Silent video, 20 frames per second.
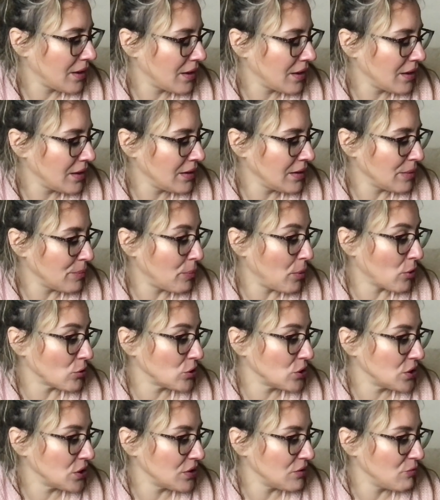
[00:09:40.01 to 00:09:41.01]
in a
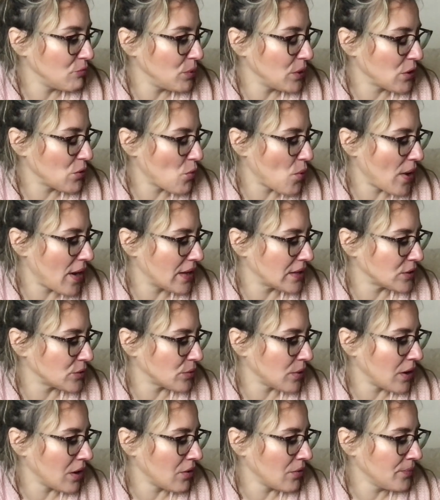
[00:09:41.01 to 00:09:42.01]
positive, big way as
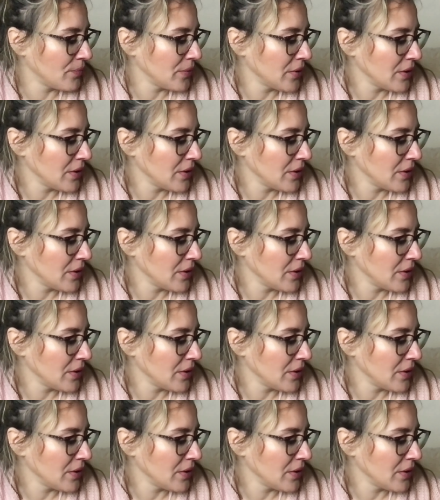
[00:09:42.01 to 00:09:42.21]
well.